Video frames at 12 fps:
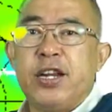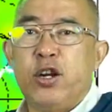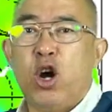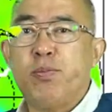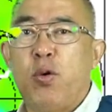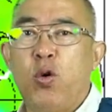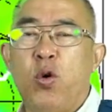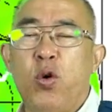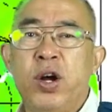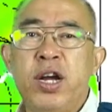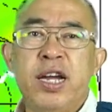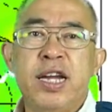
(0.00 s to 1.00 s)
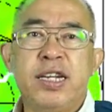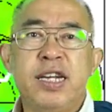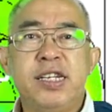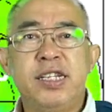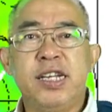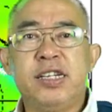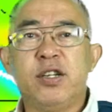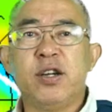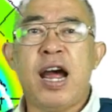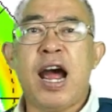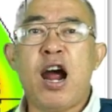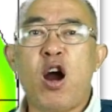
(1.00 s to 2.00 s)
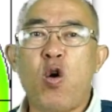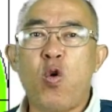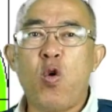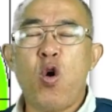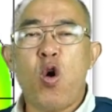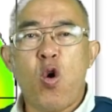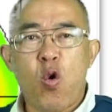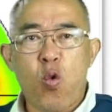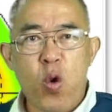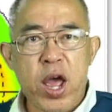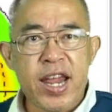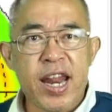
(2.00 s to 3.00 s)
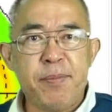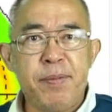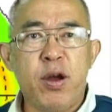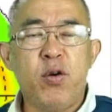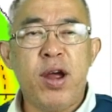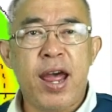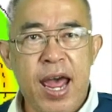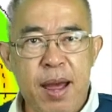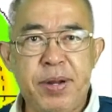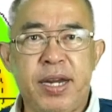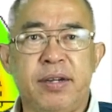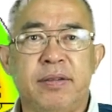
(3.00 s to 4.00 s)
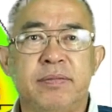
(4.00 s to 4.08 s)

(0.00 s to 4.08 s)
north pole. This is how Van Allen belt happened.